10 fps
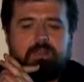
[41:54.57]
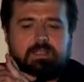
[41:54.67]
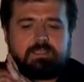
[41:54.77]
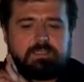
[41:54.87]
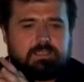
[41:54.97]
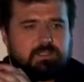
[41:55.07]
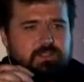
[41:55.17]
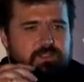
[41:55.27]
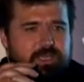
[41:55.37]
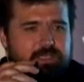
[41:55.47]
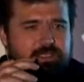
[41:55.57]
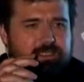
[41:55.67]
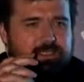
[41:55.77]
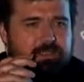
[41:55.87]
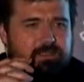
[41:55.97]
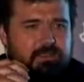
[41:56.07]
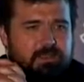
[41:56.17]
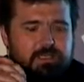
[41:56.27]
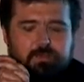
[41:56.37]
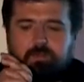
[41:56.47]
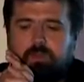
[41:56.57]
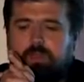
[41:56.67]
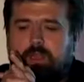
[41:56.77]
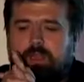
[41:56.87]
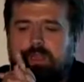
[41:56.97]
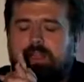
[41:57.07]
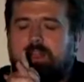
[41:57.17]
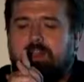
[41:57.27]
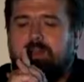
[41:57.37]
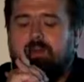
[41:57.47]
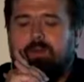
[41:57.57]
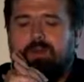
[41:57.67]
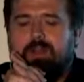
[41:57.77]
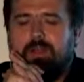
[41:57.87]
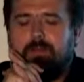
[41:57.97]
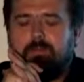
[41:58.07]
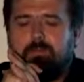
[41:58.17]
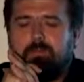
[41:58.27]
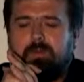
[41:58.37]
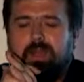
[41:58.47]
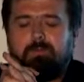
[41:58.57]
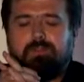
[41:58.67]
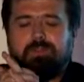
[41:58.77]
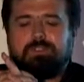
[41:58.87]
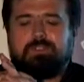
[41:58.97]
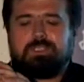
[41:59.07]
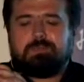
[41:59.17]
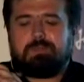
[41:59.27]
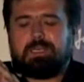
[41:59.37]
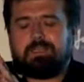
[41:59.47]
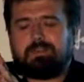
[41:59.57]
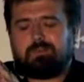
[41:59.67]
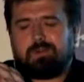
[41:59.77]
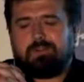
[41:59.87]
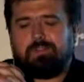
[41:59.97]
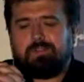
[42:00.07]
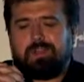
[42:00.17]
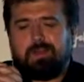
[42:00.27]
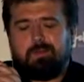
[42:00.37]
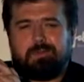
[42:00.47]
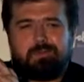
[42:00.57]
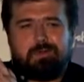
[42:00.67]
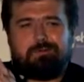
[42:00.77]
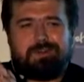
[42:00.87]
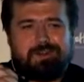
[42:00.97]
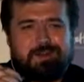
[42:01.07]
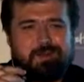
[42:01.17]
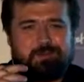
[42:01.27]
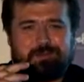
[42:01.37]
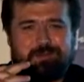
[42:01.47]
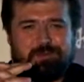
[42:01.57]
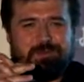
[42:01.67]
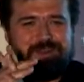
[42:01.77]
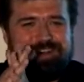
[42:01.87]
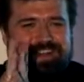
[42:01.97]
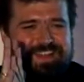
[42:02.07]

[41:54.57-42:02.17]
This stud hex thing. I'm not going to explain it right now, but you're very close to